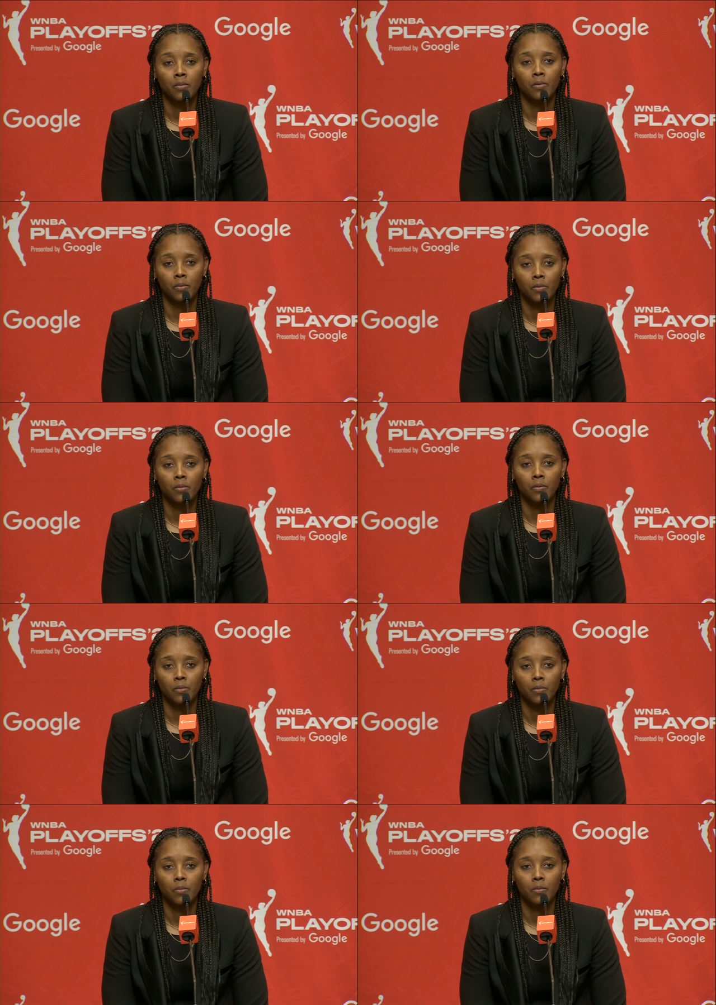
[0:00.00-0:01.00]

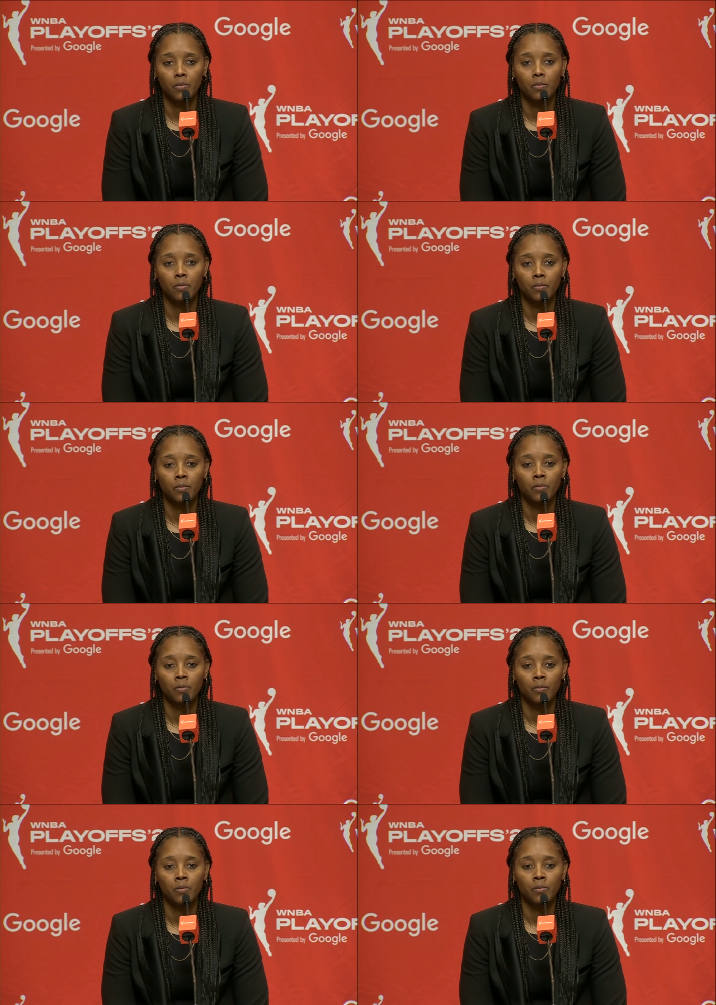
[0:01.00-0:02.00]

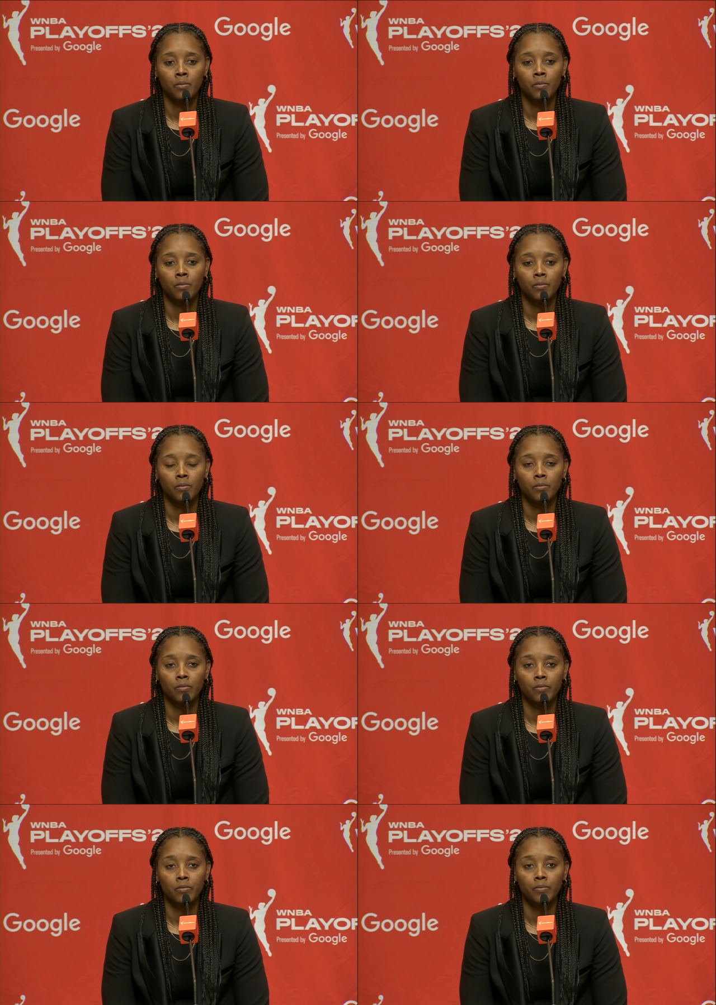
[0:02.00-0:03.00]

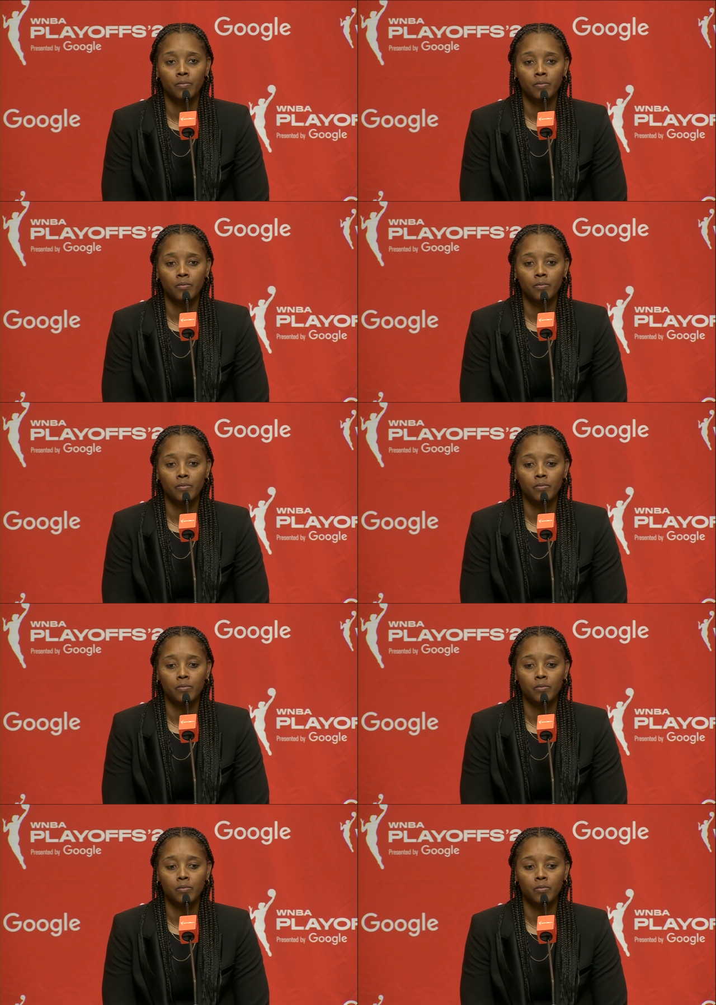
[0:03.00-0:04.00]

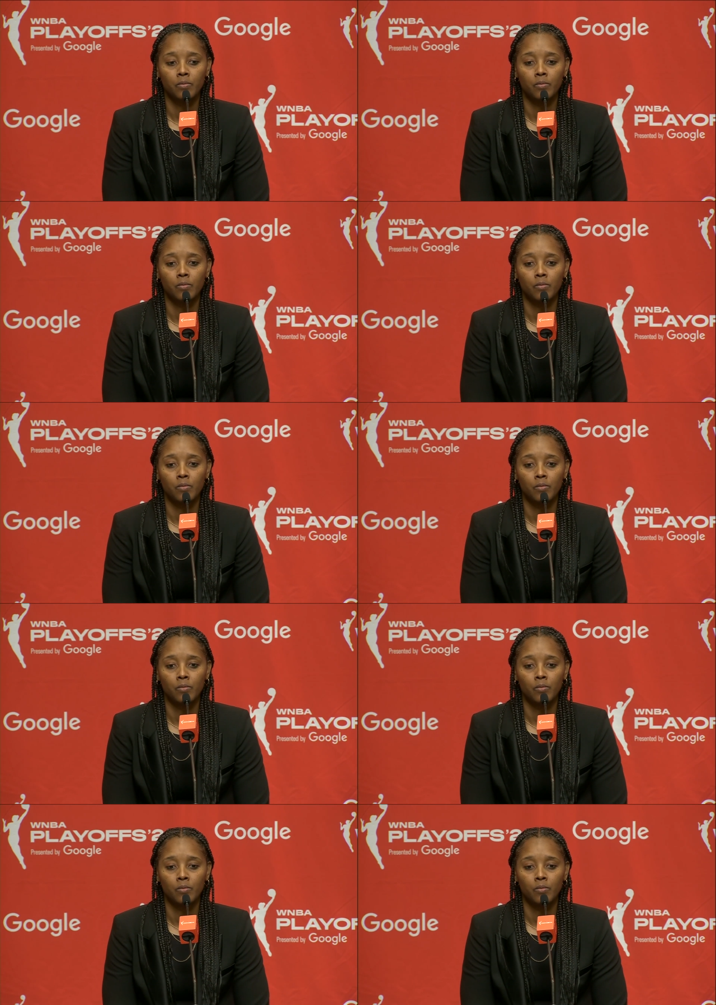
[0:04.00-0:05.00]

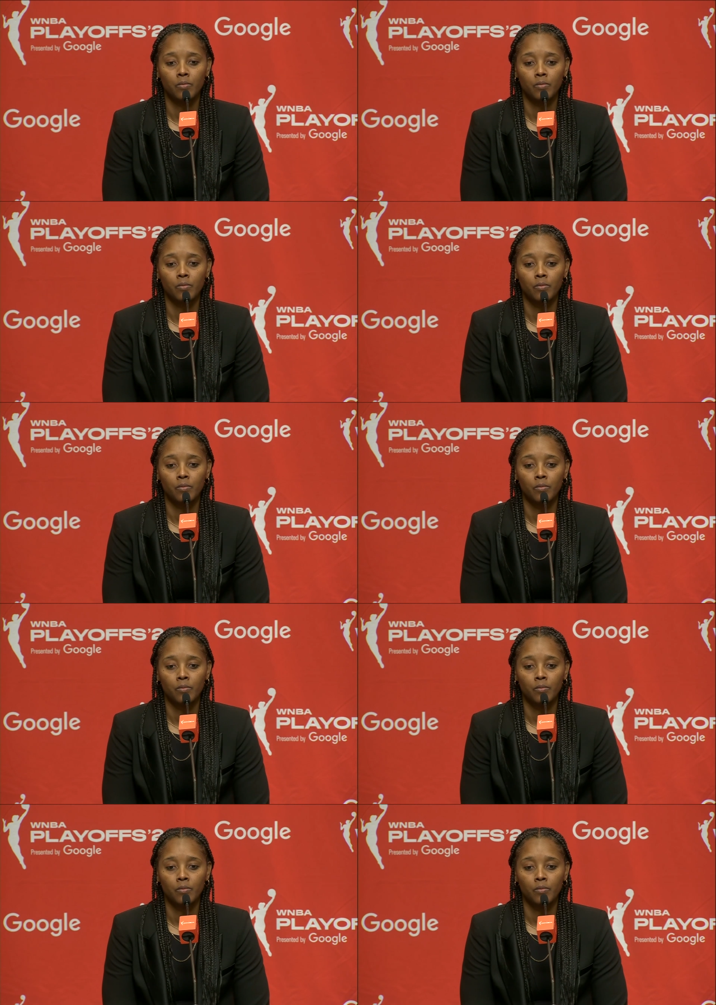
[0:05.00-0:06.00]

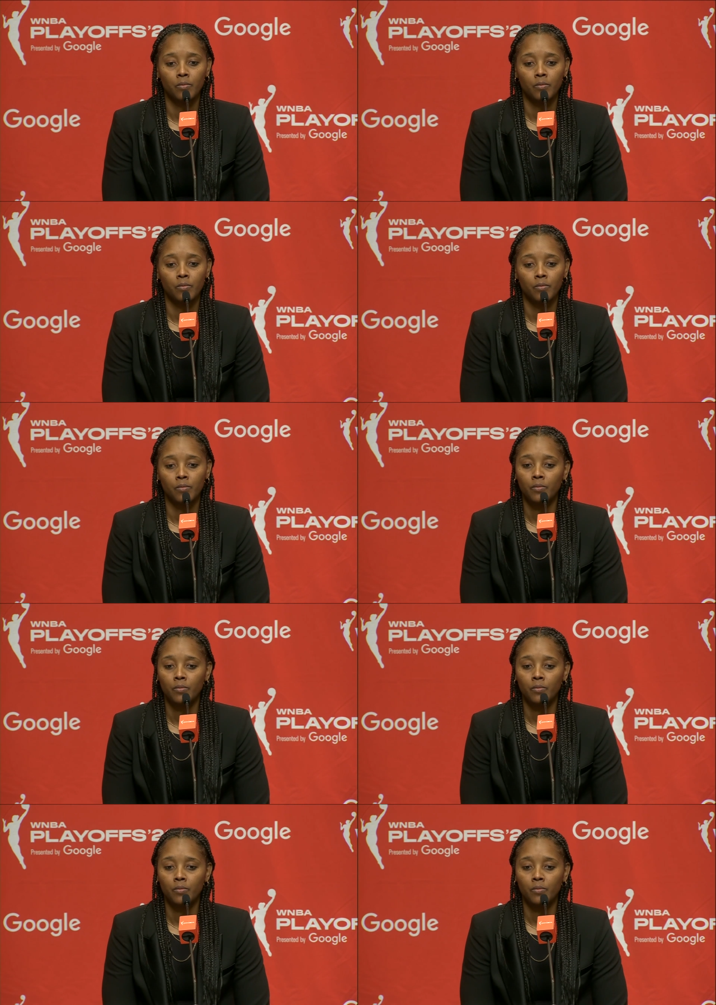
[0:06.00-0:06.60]
No one is speaking in this clip.